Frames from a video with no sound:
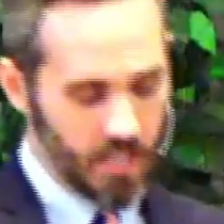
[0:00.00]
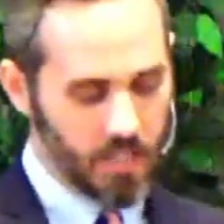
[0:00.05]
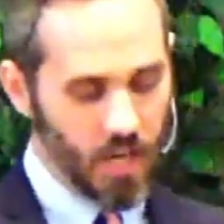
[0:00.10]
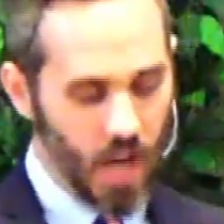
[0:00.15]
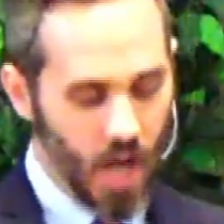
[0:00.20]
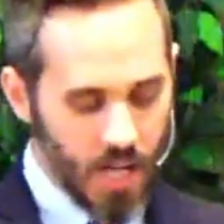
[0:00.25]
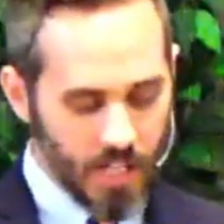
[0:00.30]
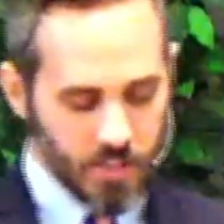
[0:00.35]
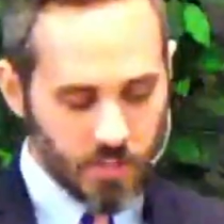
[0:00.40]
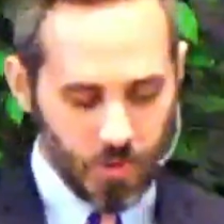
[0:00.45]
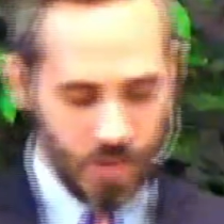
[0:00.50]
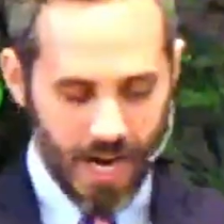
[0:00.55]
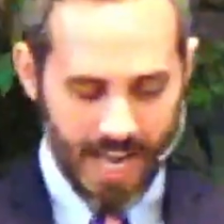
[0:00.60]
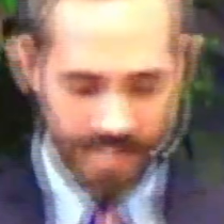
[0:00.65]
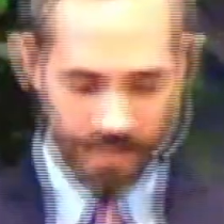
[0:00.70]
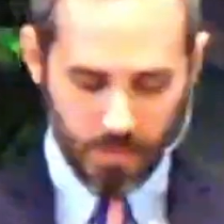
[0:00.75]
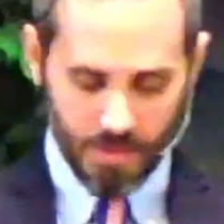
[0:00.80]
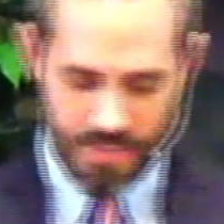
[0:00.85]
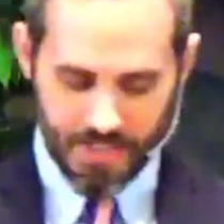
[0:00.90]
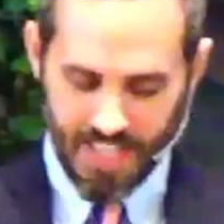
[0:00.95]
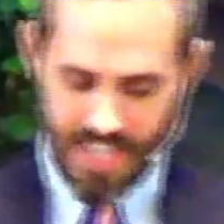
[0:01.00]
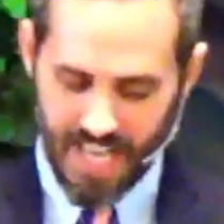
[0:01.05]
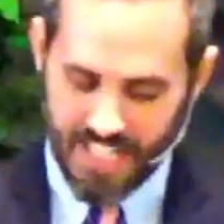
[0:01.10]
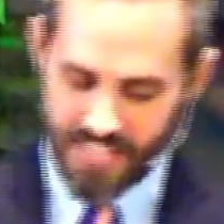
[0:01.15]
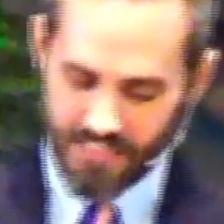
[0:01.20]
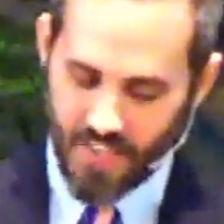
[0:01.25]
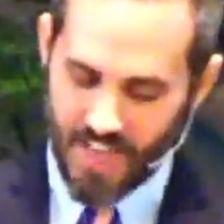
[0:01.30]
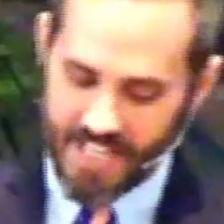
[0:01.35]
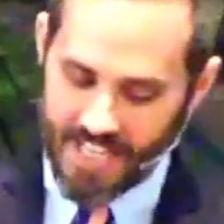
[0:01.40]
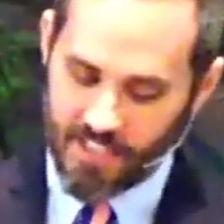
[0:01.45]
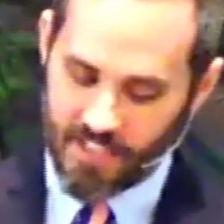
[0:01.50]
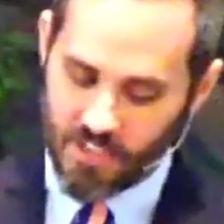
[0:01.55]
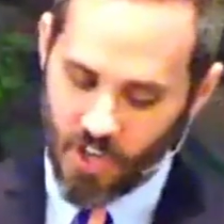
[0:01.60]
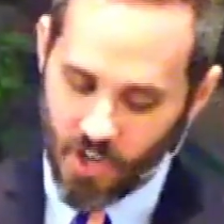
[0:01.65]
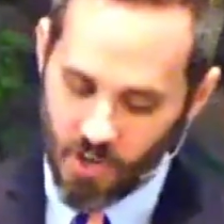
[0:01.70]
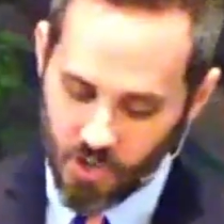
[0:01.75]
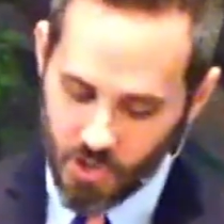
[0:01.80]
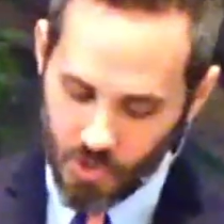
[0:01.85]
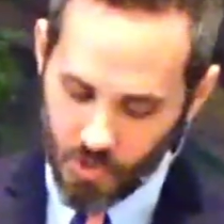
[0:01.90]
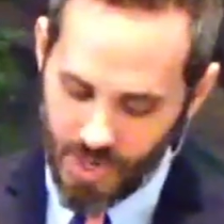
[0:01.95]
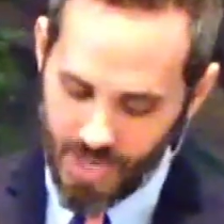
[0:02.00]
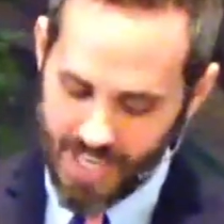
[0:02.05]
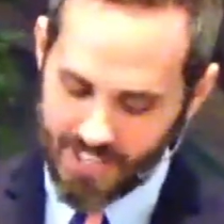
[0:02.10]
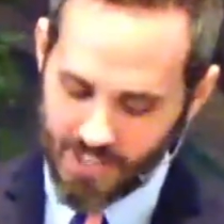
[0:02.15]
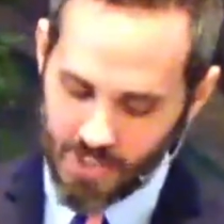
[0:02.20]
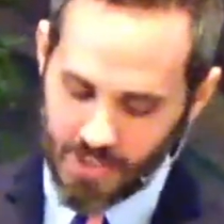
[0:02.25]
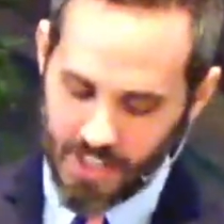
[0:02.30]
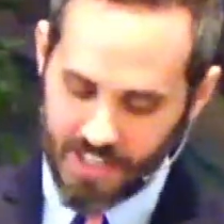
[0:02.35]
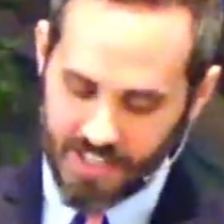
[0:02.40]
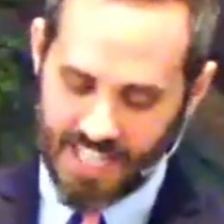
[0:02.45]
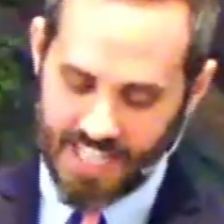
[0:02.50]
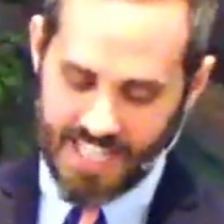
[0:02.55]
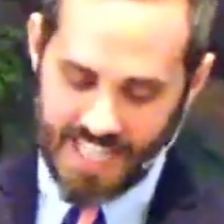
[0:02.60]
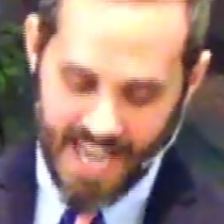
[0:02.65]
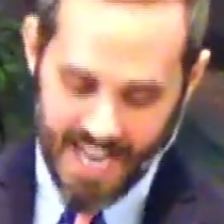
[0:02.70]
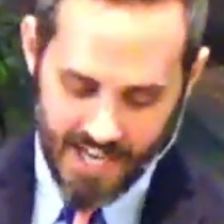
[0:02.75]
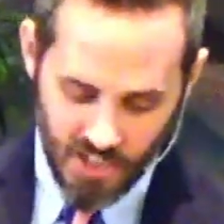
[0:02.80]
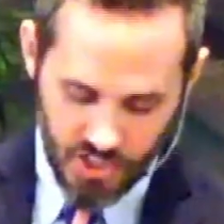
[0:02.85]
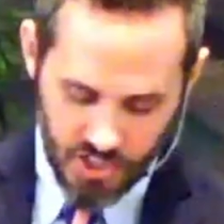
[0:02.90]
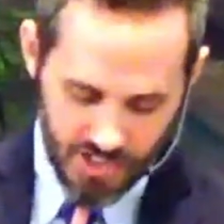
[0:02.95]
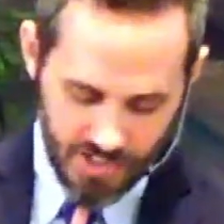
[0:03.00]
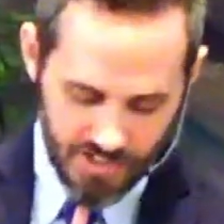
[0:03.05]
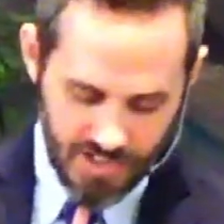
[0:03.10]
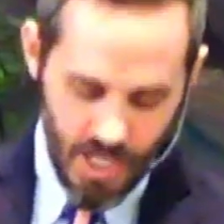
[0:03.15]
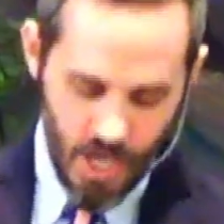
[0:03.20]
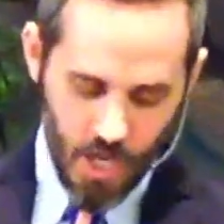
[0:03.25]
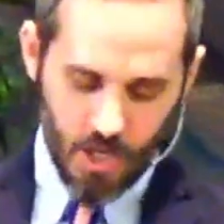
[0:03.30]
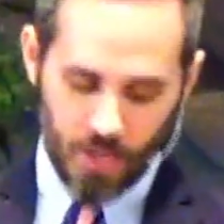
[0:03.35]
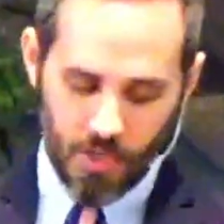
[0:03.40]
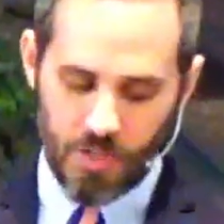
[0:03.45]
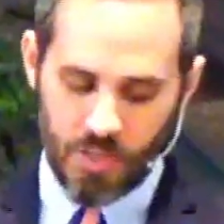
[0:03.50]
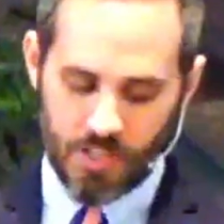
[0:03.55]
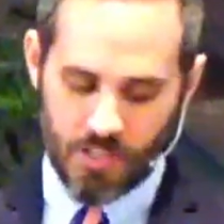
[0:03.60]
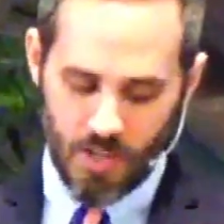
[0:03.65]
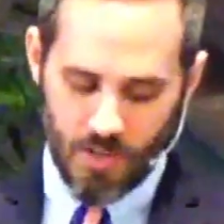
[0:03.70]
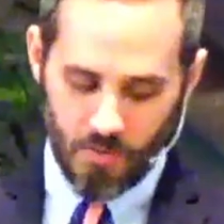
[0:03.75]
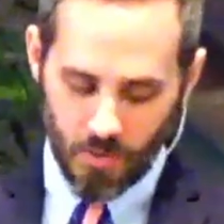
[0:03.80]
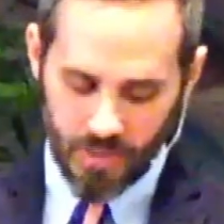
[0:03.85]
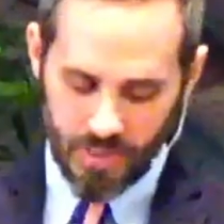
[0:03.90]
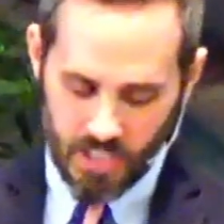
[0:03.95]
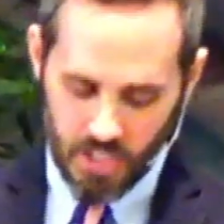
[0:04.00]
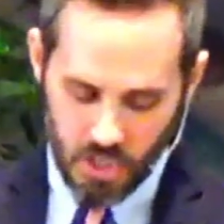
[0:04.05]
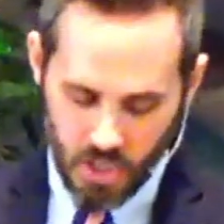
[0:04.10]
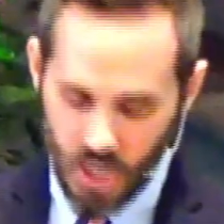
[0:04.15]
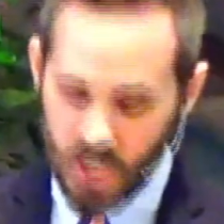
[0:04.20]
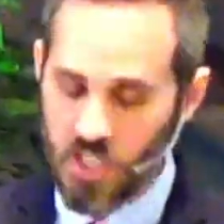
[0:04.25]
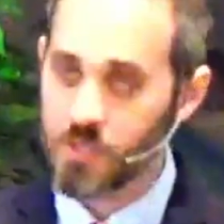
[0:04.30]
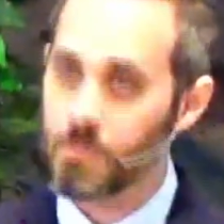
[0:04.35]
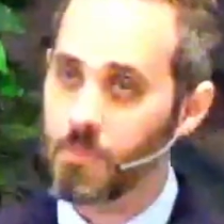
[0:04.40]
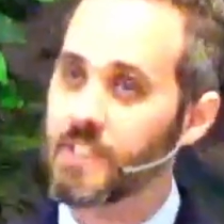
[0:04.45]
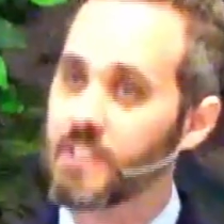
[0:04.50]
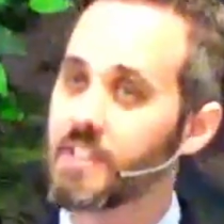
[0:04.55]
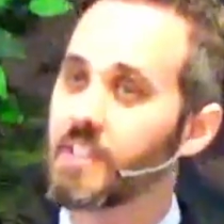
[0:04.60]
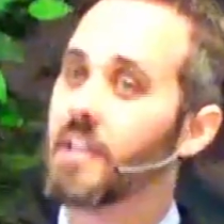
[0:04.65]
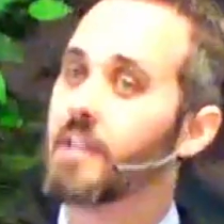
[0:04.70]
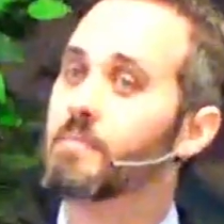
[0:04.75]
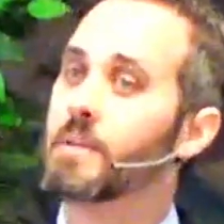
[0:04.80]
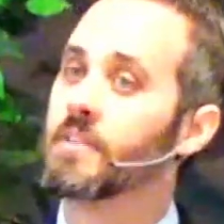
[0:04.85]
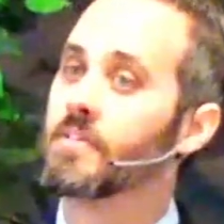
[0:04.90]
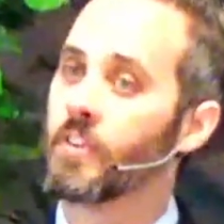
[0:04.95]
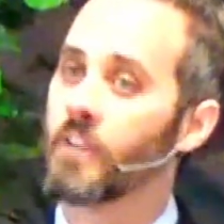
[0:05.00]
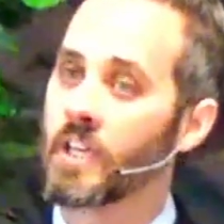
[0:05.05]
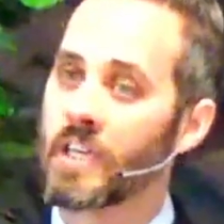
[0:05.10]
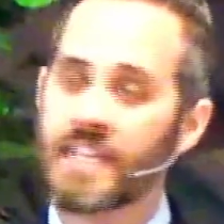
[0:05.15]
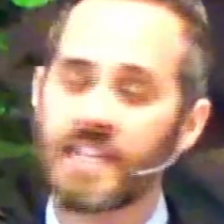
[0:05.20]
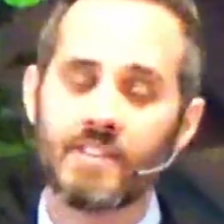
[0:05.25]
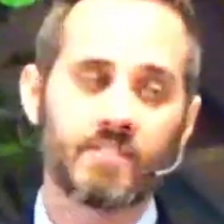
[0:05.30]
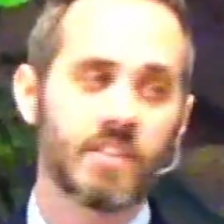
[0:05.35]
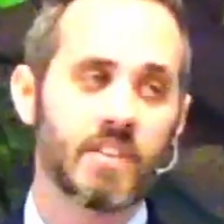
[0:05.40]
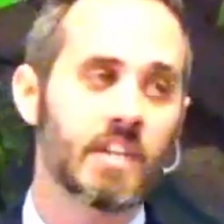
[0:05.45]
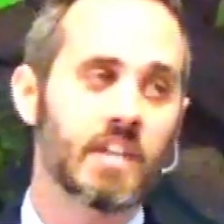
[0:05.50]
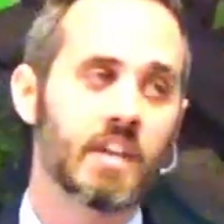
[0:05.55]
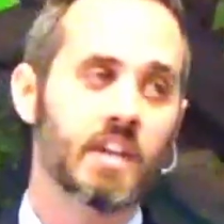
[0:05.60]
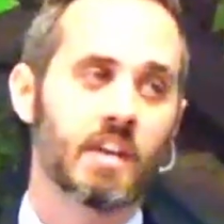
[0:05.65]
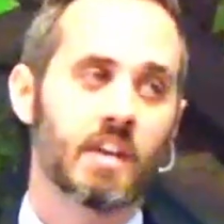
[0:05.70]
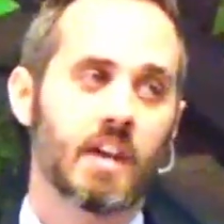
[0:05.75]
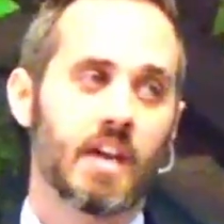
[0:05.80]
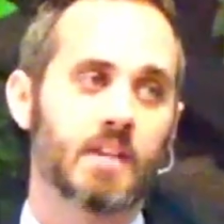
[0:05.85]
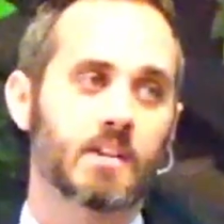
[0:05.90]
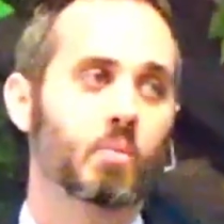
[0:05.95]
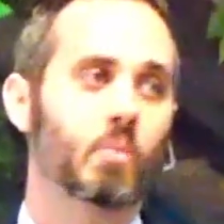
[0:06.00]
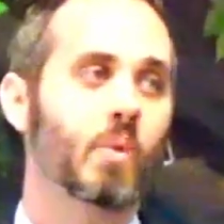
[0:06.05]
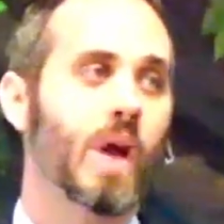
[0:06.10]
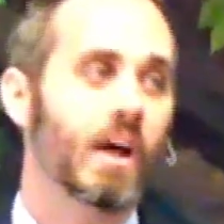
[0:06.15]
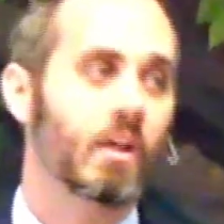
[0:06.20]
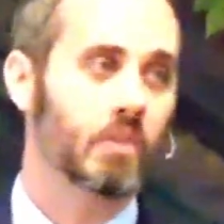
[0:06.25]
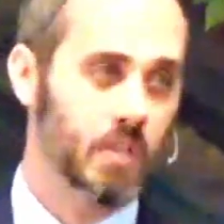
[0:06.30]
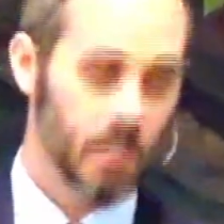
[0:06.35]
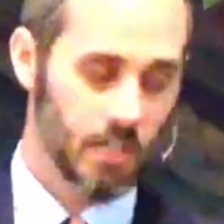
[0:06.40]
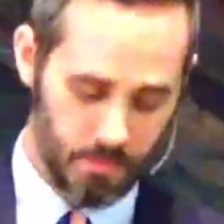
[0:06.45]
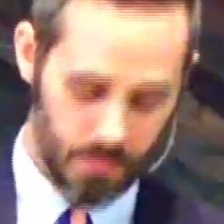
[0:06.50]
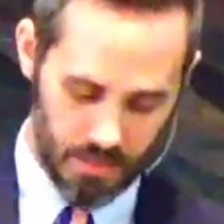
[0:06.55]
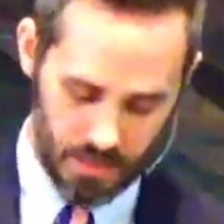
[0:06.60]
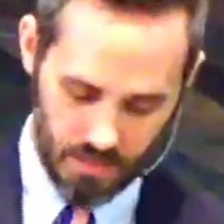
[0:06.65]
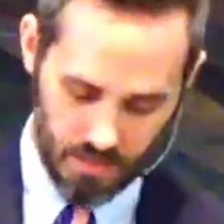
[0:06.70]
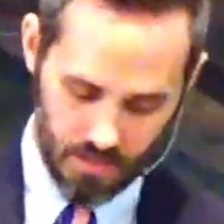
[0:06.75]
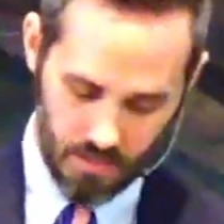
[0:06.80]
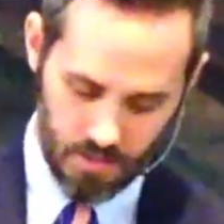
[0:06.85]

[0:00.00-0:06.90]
God's wrath was satisfied and turned away so that the nations who deserve only judgment can be forgiven and welcomed.